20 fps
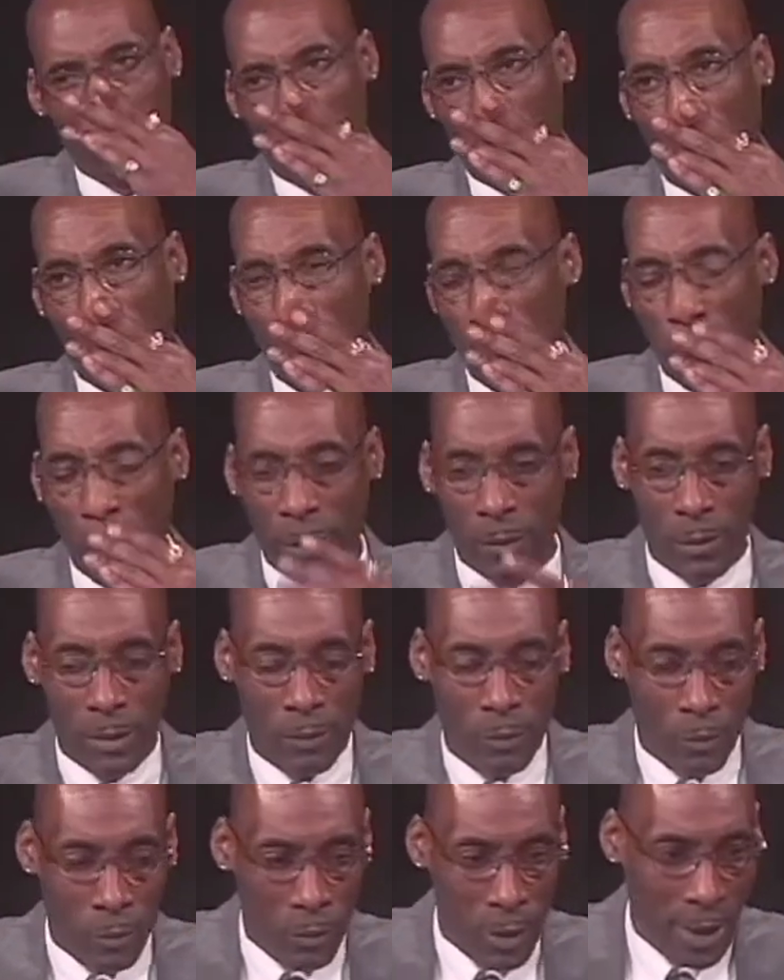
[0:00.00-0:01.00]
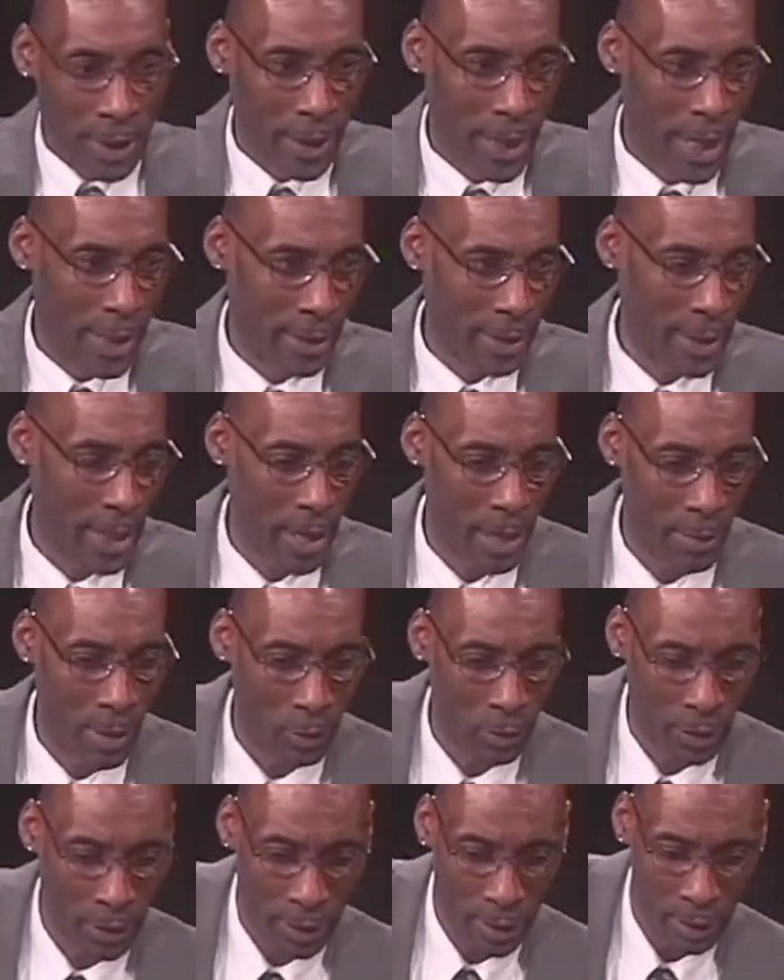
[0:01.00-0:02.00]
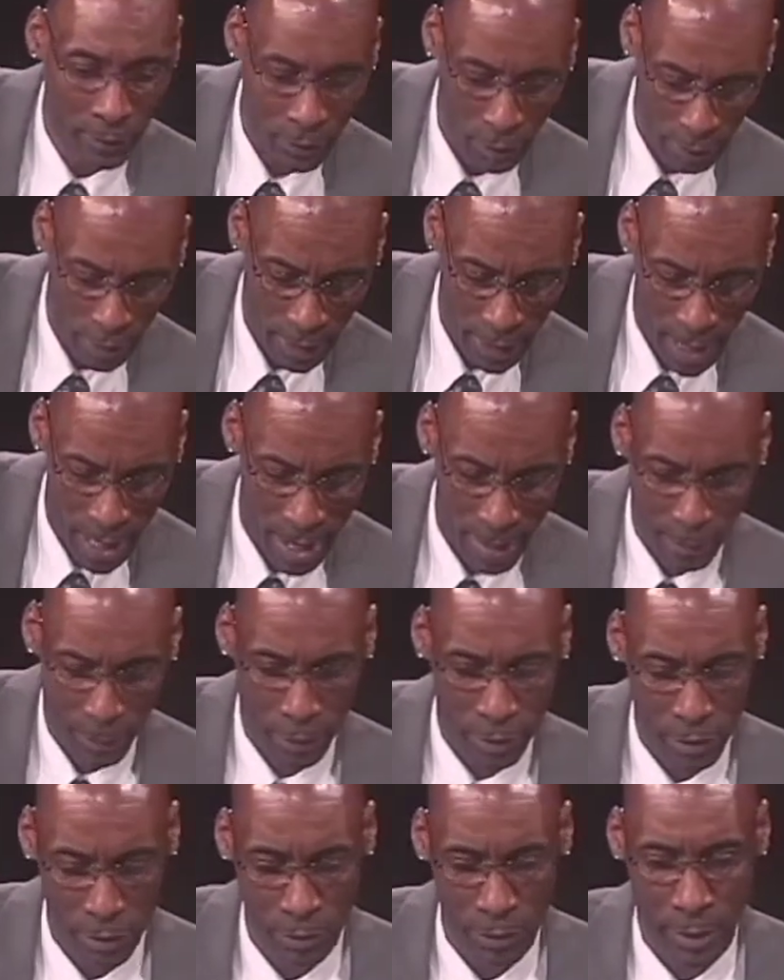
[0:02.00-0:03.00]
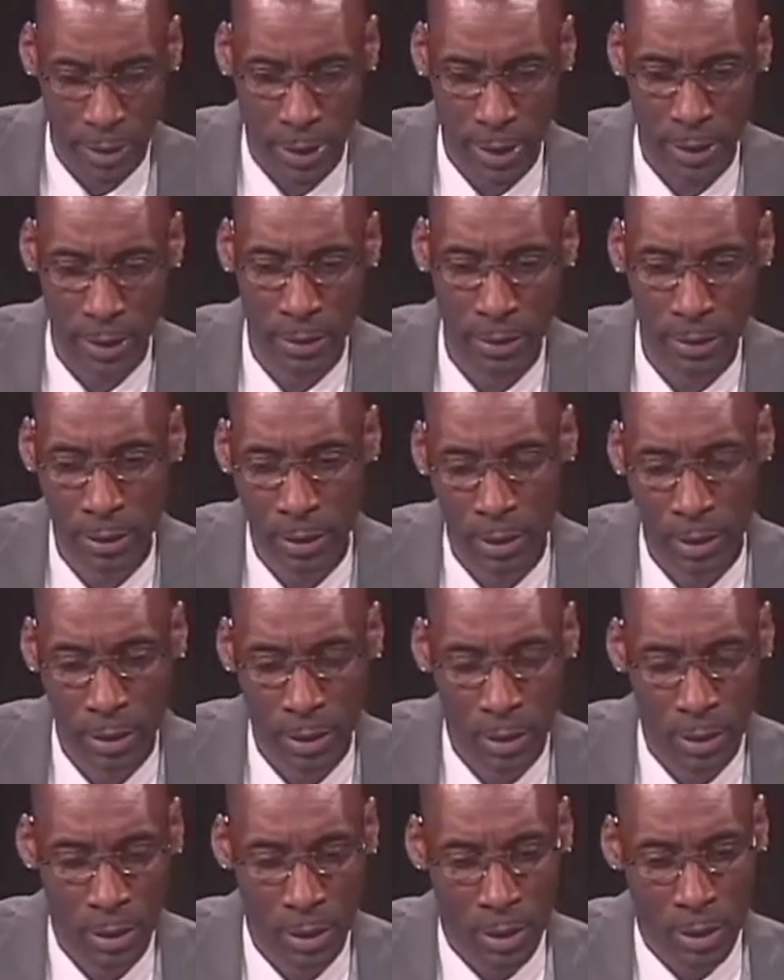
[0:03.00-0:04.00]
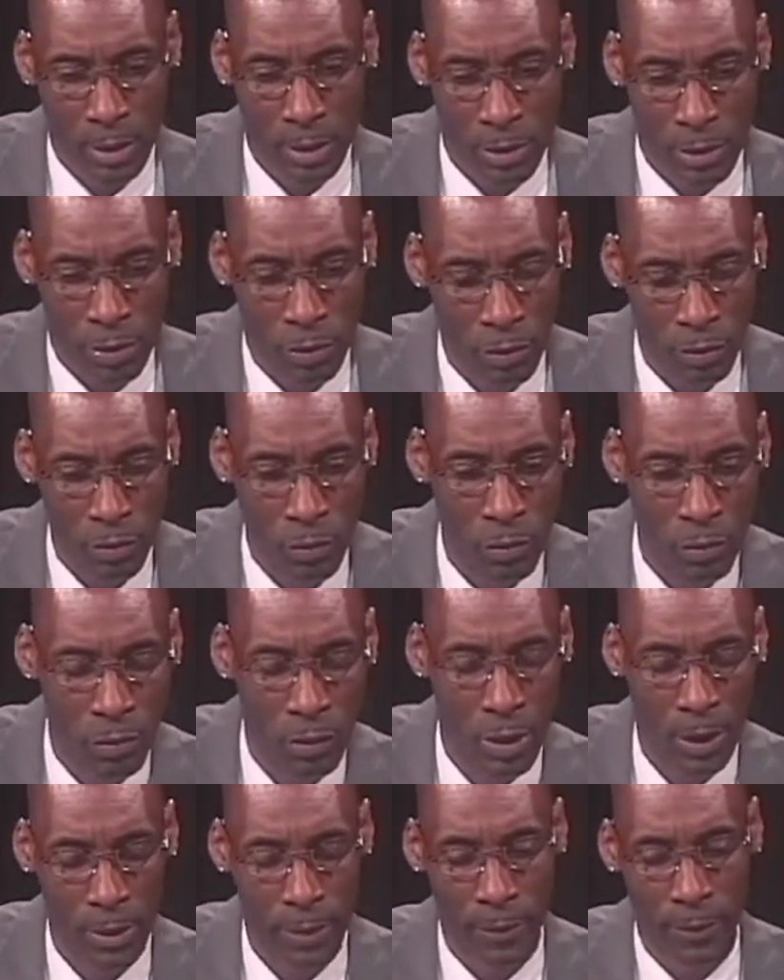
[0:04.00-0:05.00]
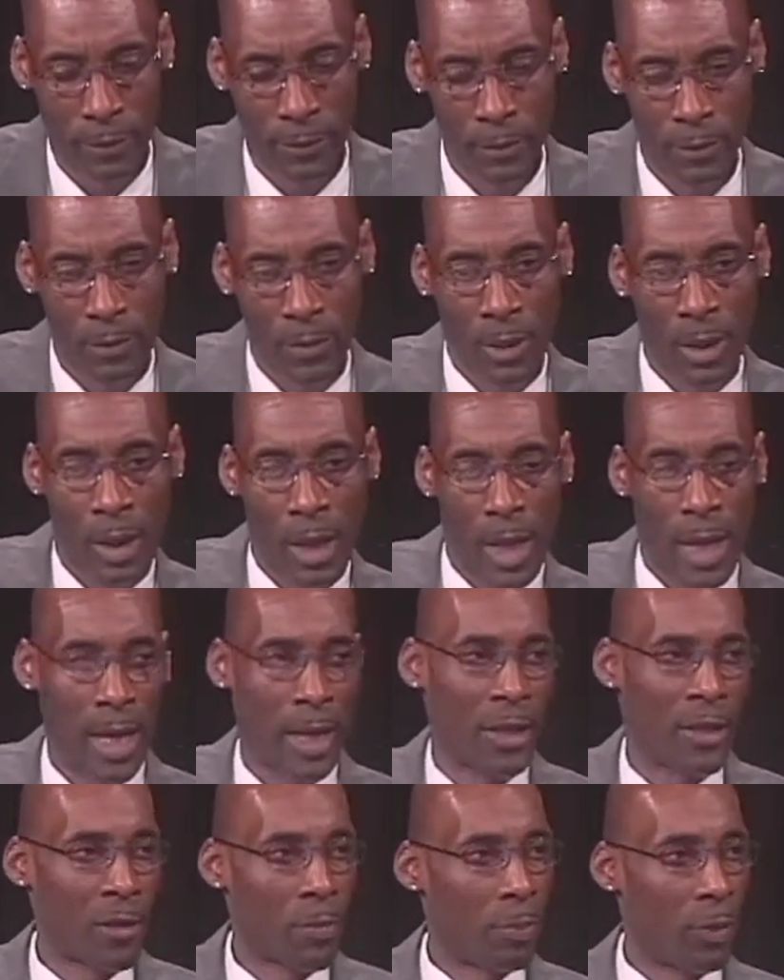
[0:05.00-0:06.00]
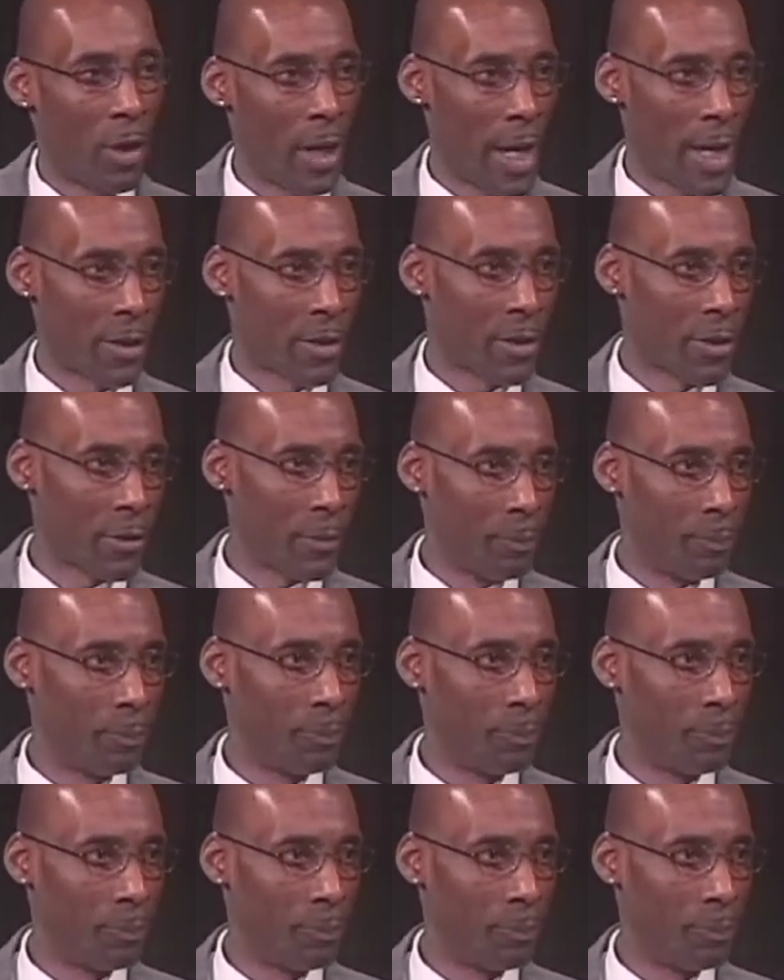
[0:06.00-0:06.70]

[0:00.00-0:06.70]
because we're running out of time, I want to give you the opportunity to express